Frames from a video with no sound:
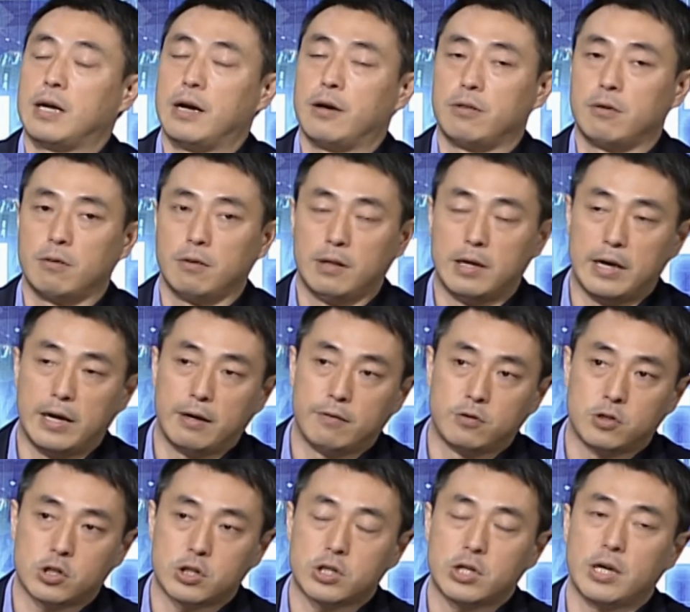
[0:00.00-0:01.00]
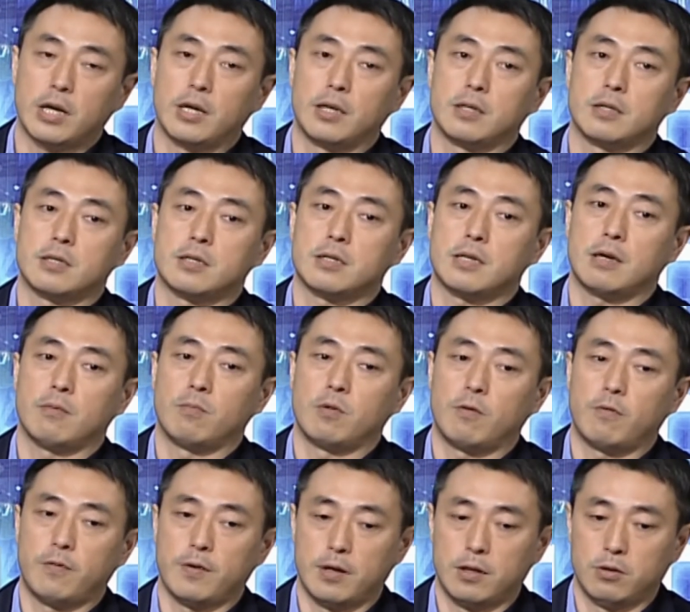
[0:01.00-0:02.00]
how their lives changed, and
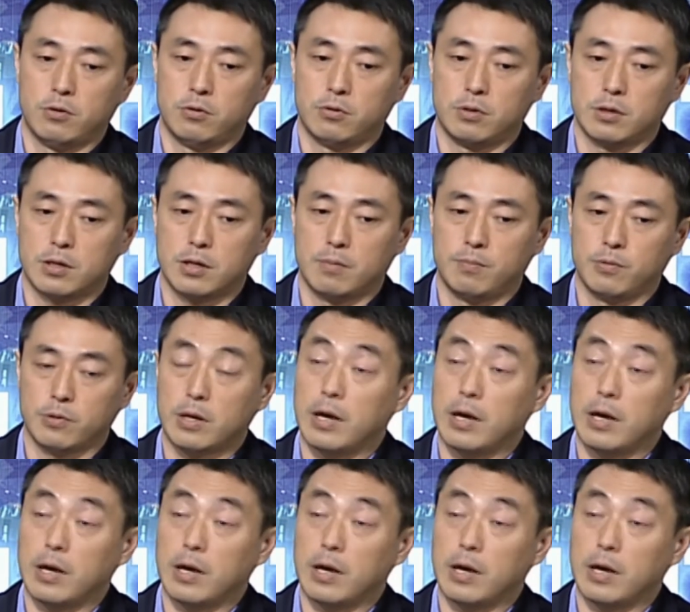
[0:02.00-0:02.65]
we followed a couple